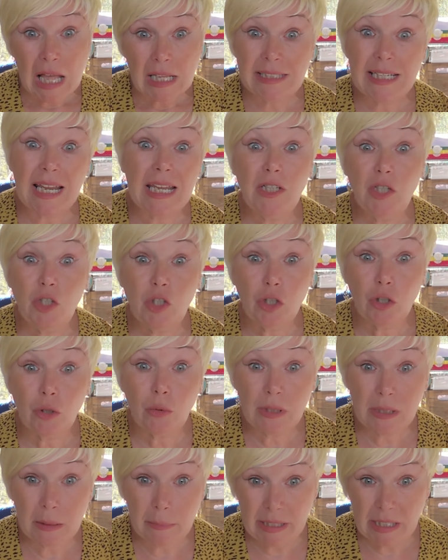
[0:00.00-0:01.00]
Day
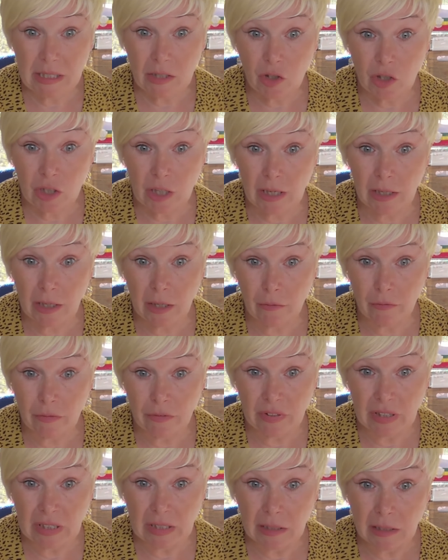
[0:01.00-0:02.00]
two was a beach day at
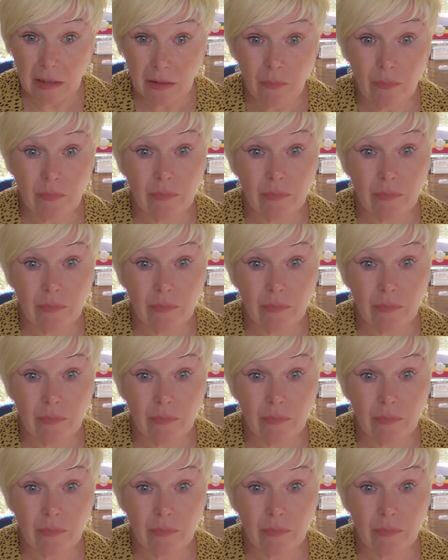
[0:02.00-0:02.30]
Rovina,